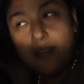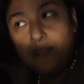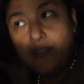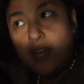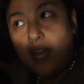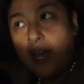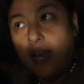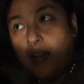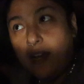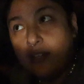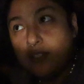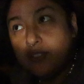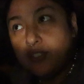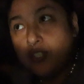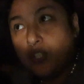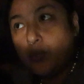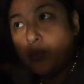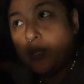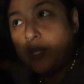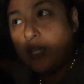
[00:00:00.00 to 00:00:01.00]
left the house
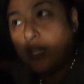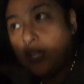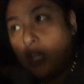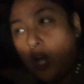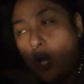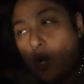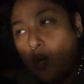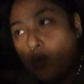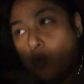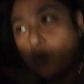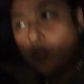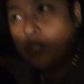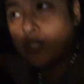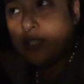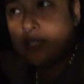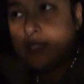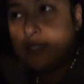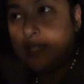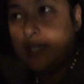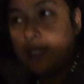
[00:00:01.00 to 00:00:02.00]
so we can go
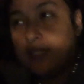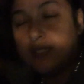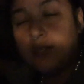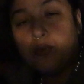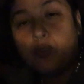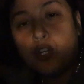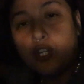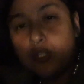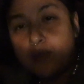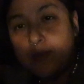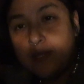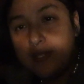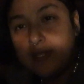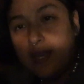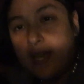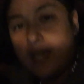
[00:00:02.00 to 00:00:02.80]
see some Christmas